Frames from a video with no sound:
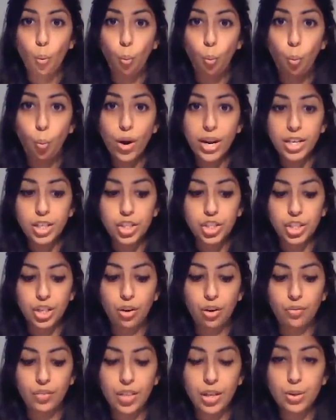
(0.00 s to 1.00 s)
which
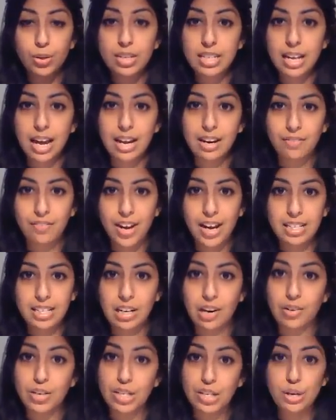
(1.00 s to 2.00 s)
of those side
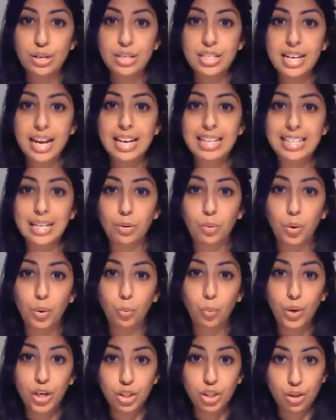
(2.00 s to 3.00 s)
effects are associated
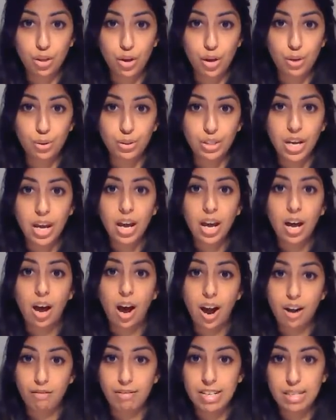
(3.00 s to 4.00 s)
with which of those
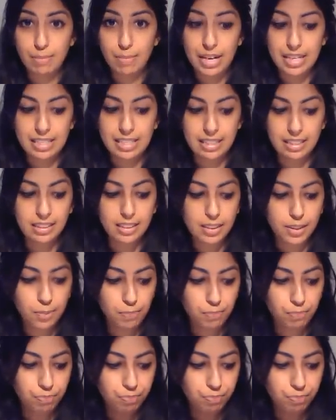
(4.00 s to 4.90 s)
high risk medicines.